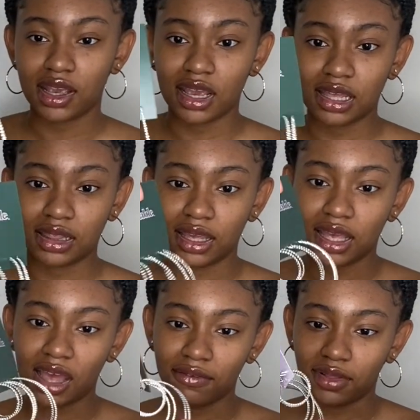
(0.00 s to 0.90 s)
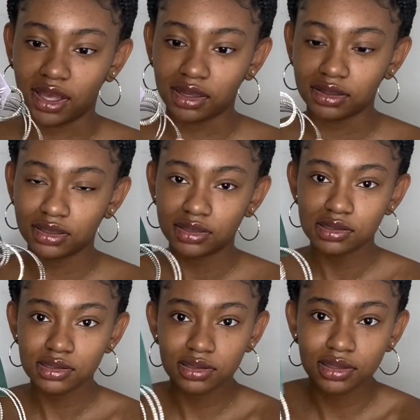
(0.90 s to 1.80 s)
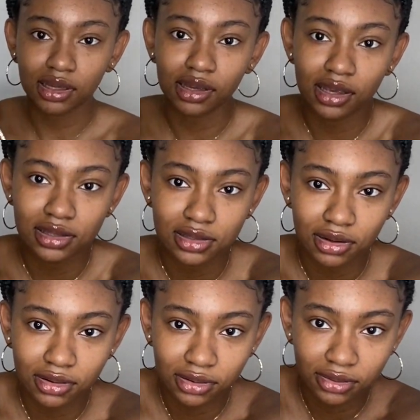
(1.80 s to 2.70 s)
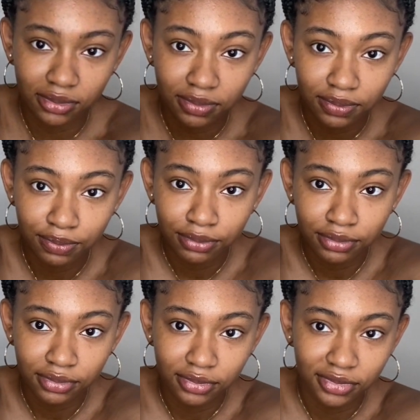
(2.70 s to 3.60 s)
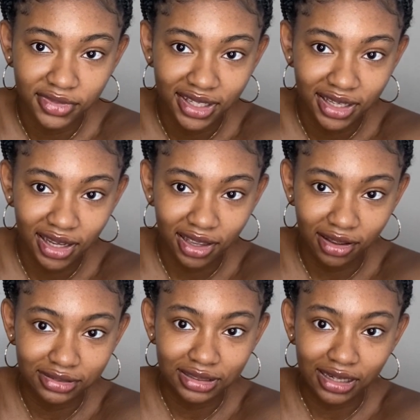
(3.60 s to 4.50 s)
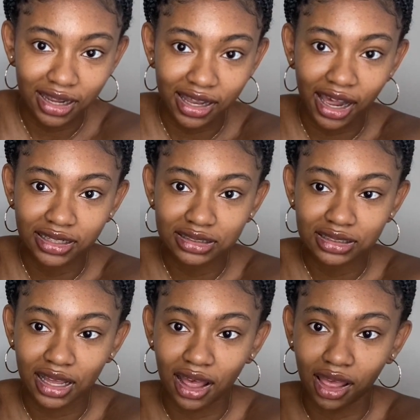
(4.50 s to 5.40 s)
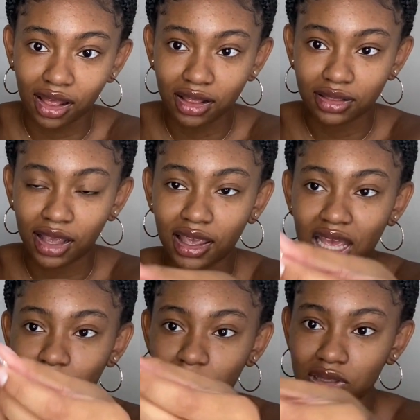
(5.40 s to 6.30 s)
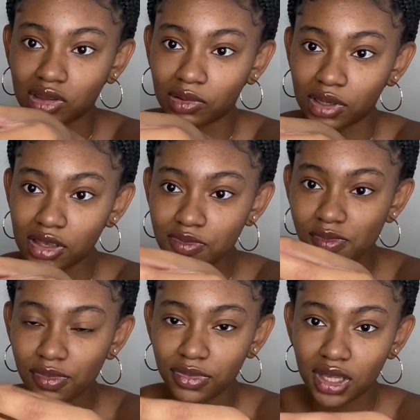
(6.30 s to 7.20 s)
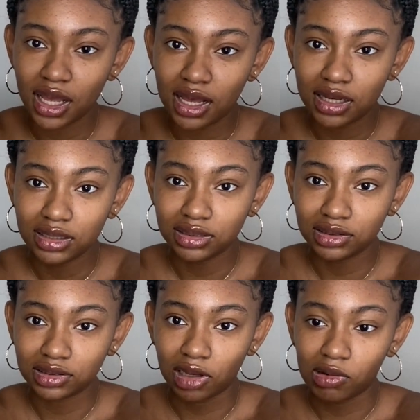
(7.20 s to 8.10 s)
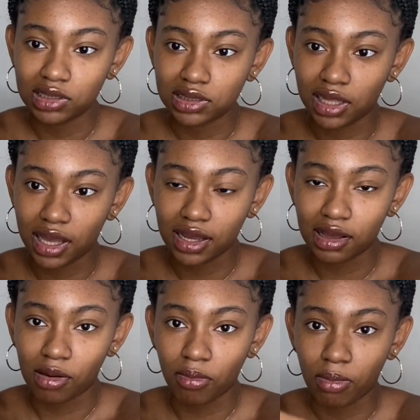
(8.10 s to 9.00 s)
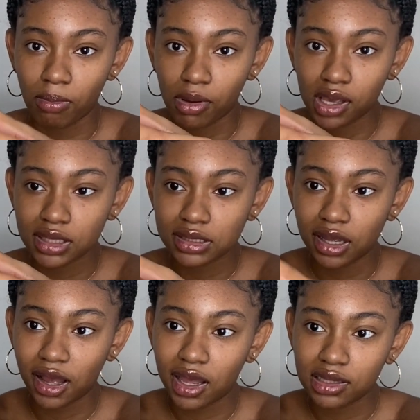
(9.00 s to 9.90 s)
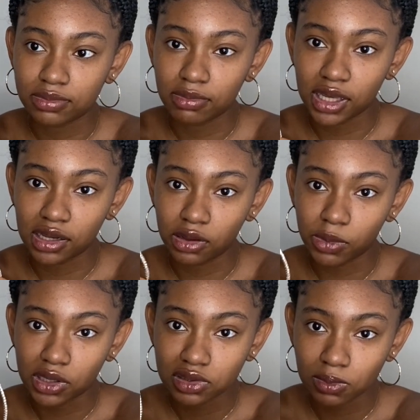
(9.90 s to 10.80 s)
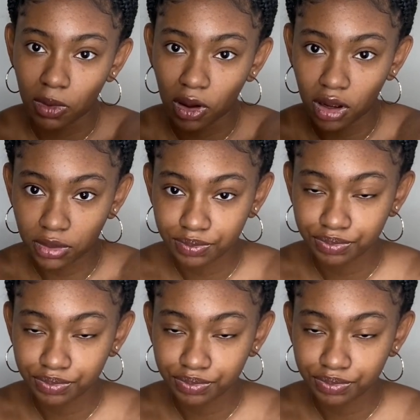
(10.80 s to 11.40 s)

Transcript: and they have like the hoods on them. You don't see that. And I just got, they came with three. So it's like a big size, medium, and small.